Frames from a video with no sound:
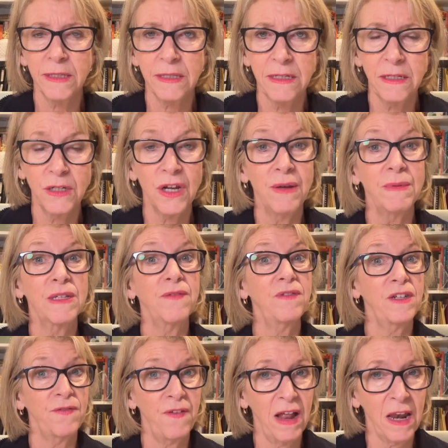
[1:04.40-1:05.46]
in terms of
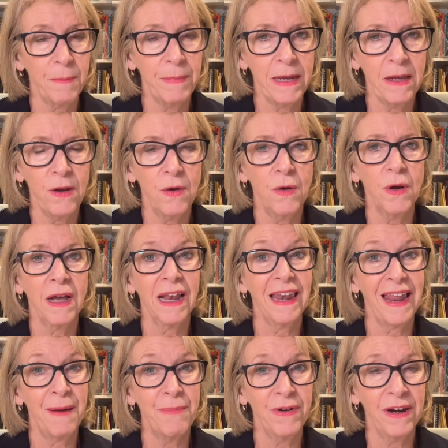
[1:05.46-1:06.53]
developing your
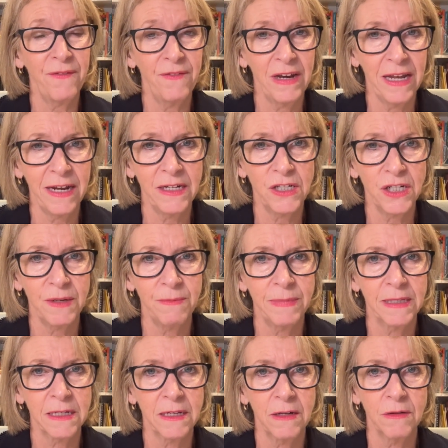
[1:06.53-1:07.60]
collaborative leadership
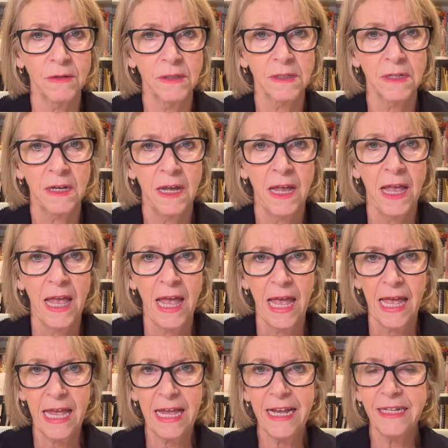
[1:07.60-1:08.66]
skills
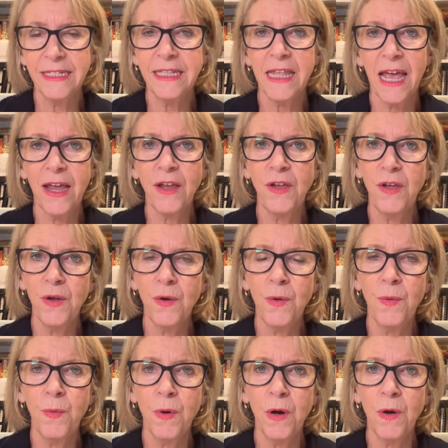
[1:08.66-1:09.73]
is that you
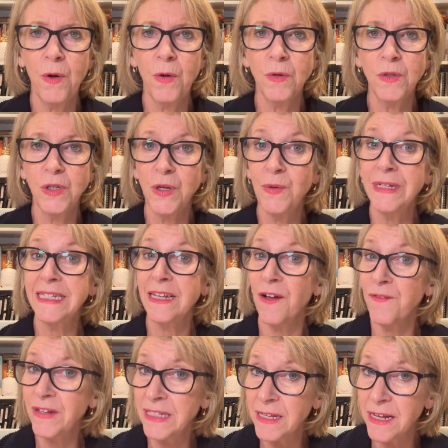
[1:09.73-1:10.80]
will do a
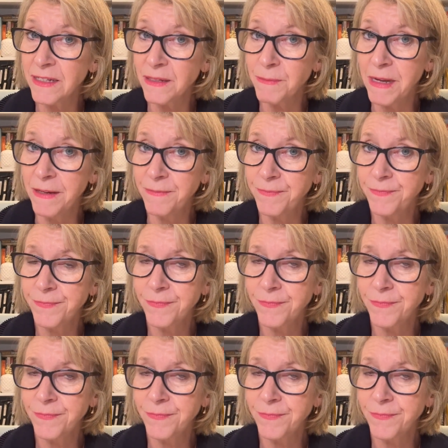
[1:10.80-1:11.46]
self-assessment,